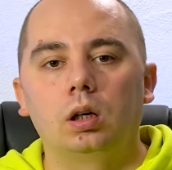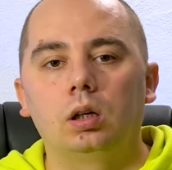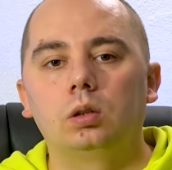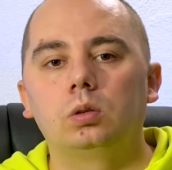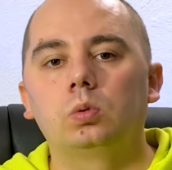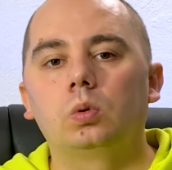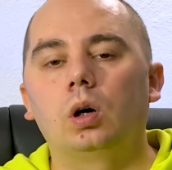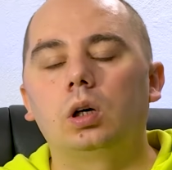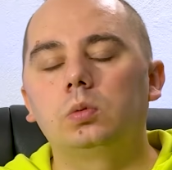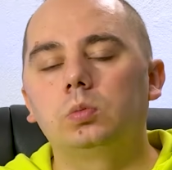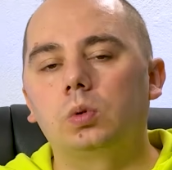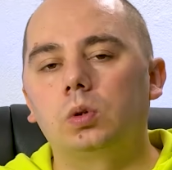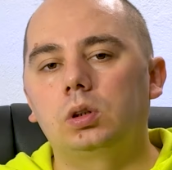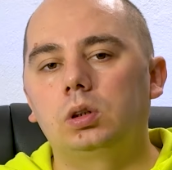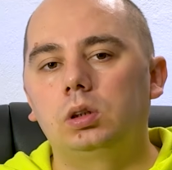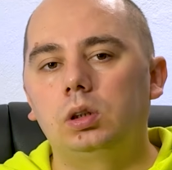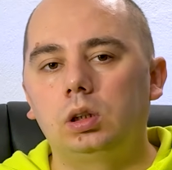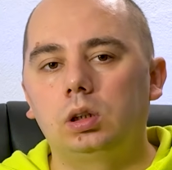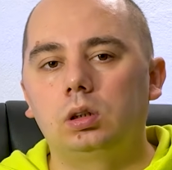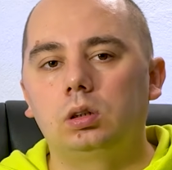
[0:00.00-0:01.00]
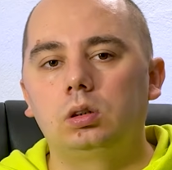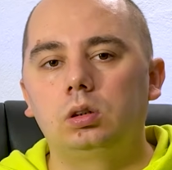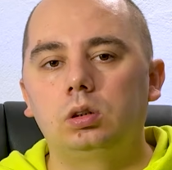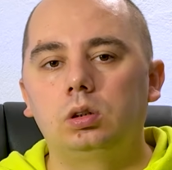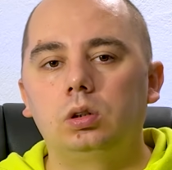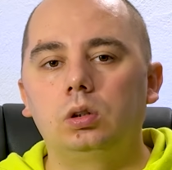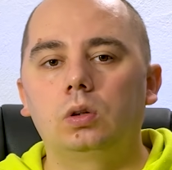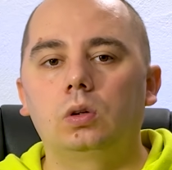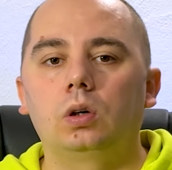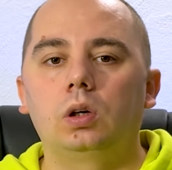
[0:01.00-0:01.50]
And one more thing,
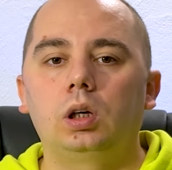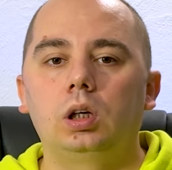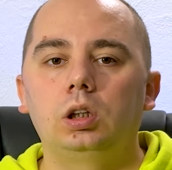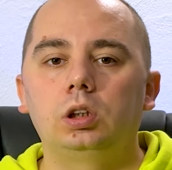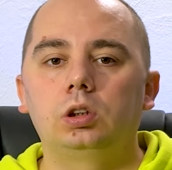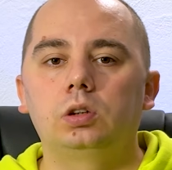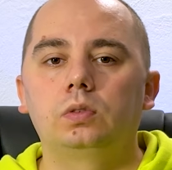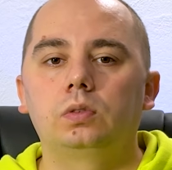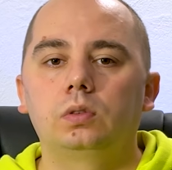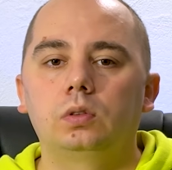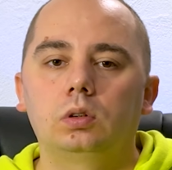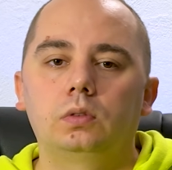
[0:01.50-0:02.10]
DOH